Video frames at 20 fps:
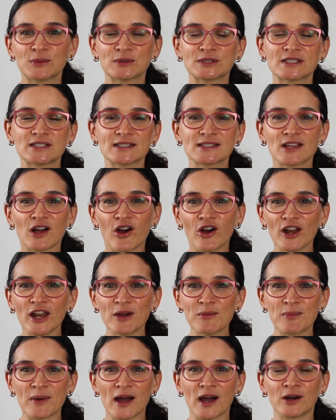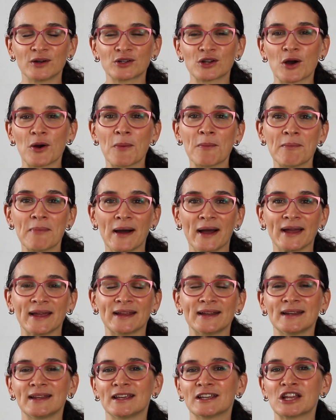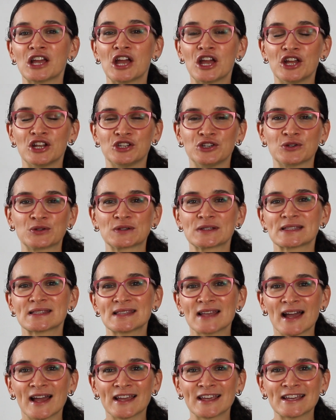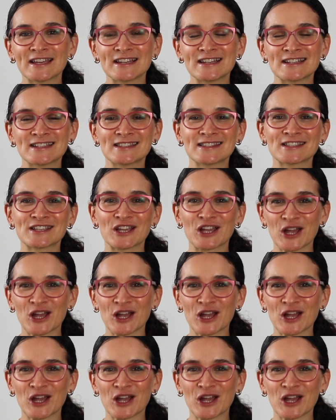which is all about combining neuroscience,